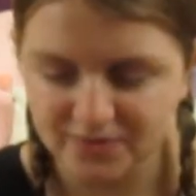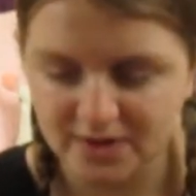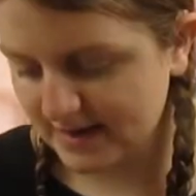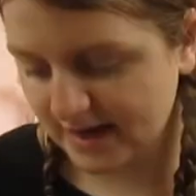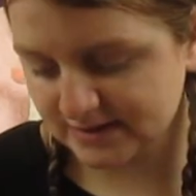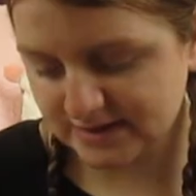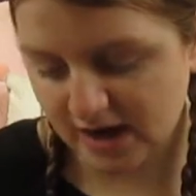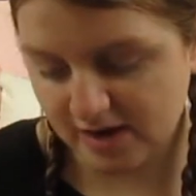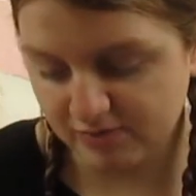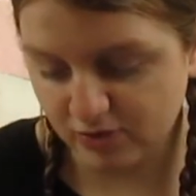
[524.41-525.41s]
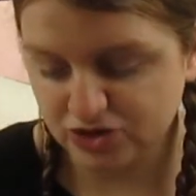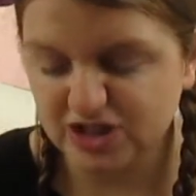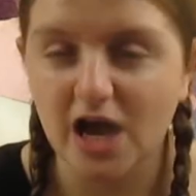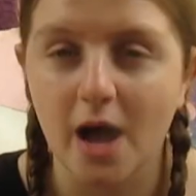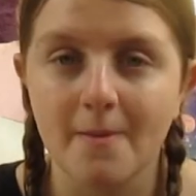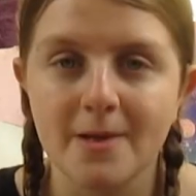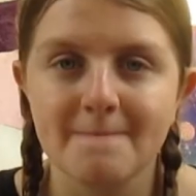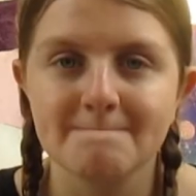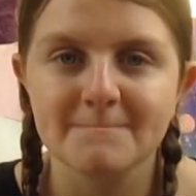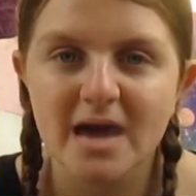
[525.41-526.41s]
Next I bought an
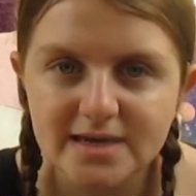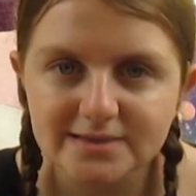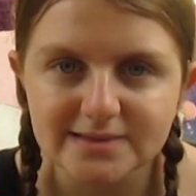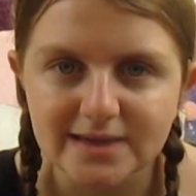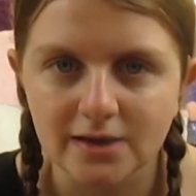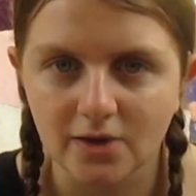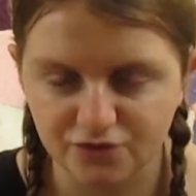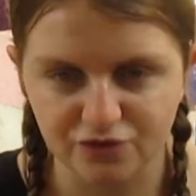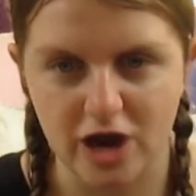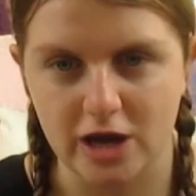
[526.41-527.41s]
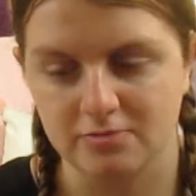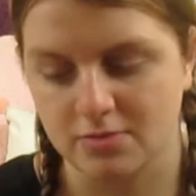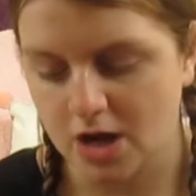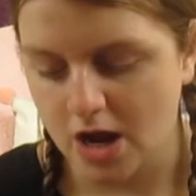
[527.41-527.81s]
amazing frame.